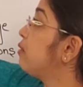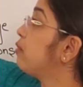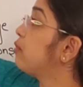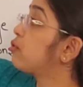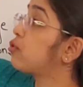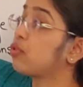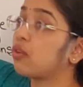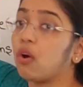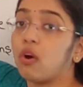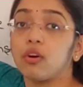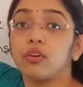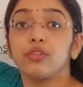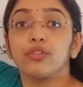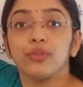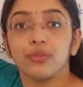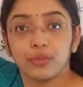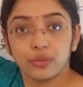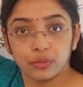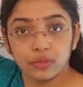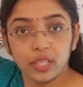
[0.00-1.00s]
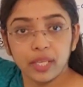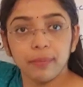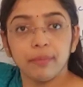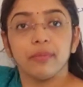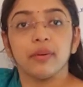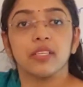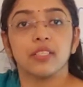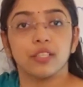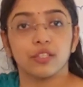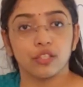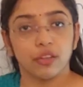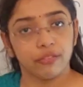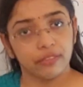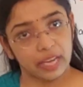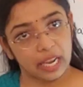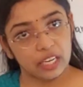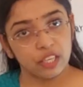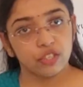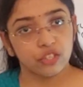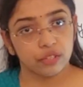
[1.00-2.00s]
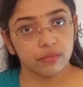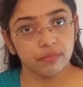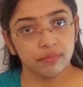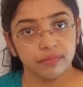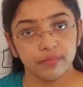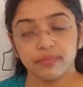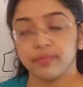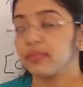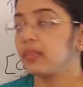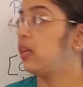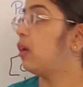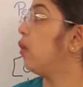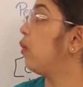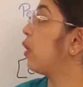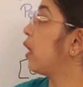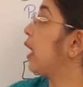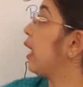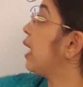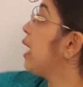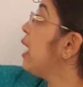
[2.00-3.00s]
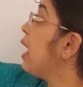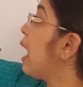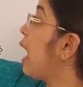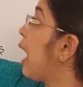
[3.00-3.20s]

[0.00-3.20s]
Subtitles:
Strong due to the presence of calcium. Okay.